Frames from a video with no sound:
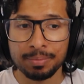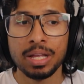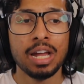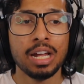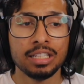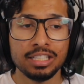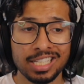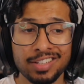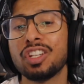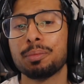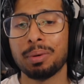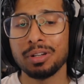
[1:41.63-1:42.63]
These save you a
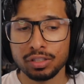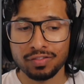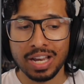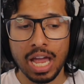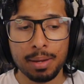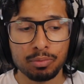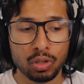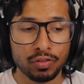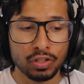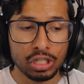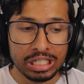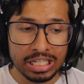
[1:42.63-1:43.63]
bunch of time, so if you
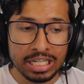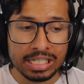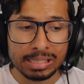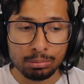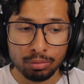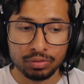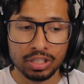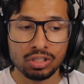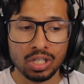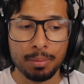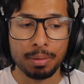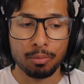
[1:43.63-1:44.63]
need some of these common
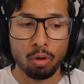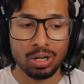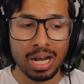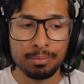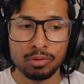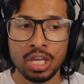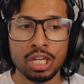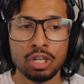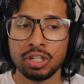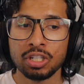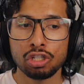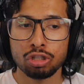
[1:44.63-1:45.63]
programs, you can
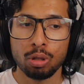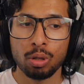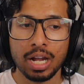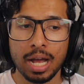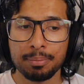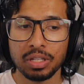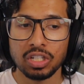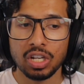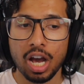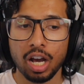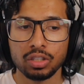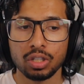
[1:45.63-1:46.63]
just look up the
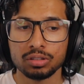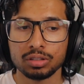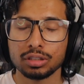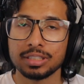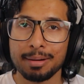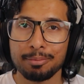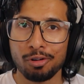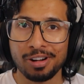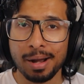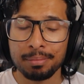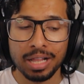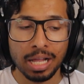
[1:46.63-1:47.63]
docs on the Solana Program
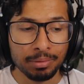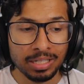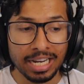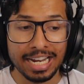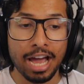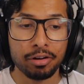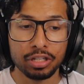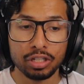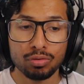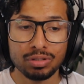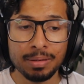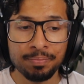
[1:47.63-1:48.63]
Library and how to use
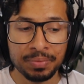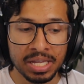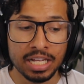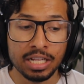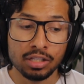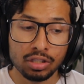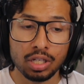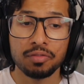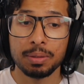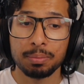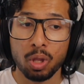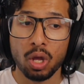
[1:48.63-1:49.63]
them instead of
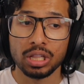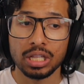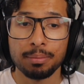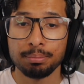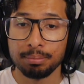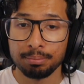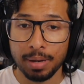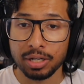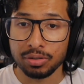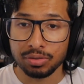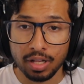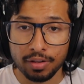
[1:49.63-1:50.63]
deploying them by yourself.